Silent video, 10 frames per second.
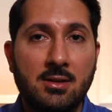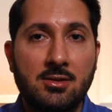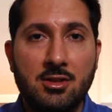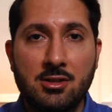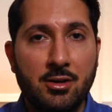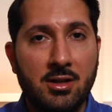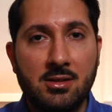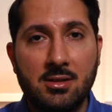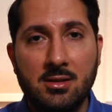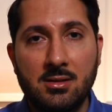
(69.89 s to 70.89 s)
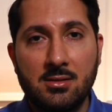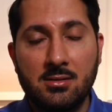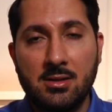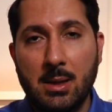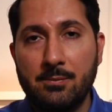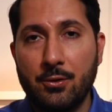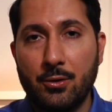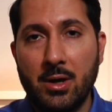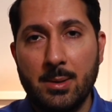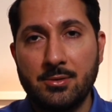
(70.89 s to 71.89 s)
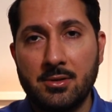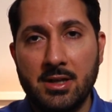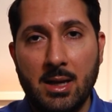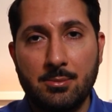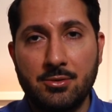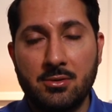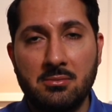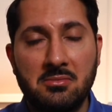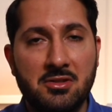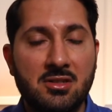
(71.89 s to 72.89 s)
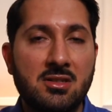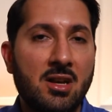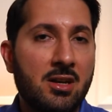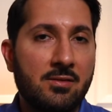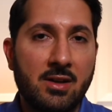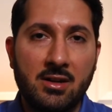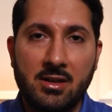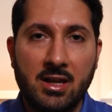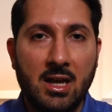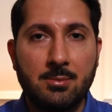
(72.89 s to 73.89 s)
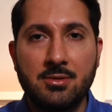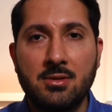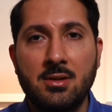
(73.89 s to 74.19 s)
Just look at the top photo apps on the App Store. There's a ton of editing apps,